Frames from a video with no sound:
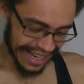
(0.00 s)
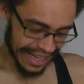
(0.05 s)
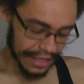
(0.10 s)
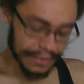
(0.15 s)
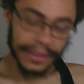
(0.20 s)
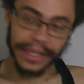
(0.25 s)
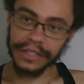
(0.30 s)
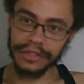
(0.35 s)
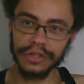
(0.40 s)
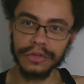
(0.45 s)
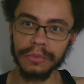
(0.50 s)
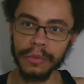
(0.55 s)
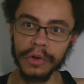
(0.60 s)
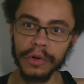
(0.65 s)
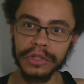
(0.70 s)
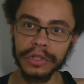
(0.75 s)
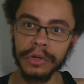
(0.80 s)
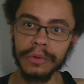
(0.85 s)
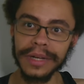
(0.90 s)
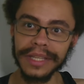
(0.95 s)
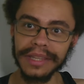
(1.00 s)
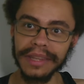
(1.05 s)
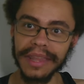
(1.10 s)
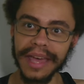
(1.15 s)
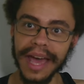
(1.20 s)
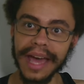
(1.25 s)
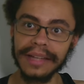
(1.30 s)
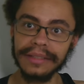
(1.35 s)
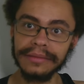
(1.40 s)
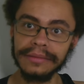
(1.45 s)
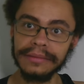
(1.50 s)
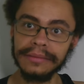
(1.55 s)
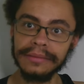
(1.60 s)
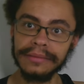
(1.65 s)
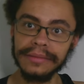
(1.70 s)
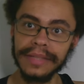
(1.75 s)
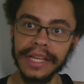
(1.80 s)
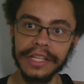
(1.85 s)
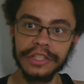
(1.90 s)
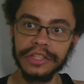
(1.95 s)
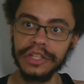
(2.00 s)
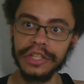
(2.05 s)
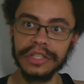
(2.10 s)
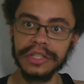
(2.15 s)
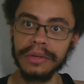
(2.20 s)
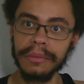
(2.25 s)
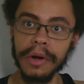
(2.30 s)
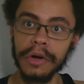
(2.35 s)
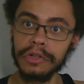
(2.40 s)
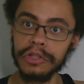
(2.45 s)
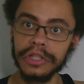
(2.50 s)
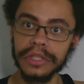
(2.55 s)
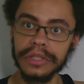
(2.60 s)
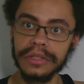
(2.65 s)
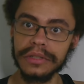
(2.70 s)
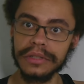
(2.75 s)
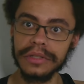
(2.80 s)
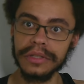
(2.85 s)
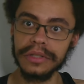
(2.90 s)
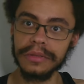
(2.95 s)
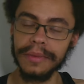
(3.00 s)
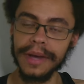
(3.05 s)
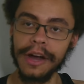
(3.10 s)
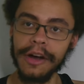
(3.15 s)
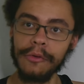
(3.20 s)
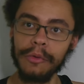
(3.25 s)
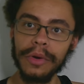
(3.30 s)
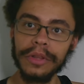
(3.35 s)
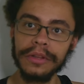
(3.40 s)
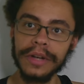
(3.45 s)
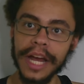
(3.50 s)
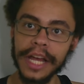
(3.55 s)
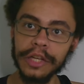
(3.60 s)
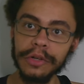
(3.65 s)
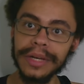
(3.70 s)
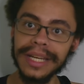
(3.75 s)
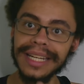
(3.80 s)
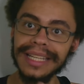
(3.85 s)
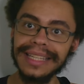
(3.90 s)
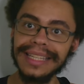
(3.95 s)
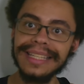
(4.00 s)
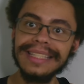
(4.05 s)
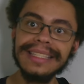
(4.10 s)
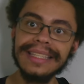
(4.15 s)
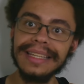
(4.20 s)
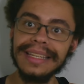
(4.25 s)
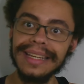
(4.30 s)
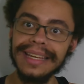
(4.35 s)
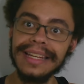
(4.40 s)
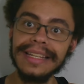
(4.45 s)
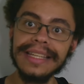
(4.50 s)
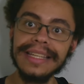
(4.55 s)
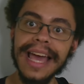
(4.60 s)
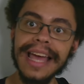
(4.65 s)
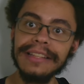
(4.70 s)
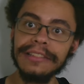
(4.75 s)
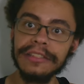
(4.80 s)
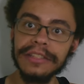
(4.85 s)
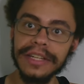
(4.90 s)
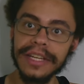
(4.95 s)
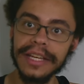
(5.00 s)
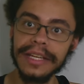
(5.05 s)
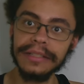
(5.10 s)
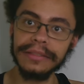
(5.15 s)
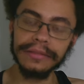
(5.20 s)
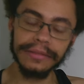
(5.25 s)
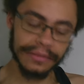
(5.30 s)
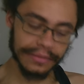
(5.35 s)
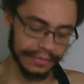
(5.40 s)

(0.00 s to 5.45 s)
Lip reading: It's because there's more to it than that. It's just emotions. It's about whether or not you can elicit intensity.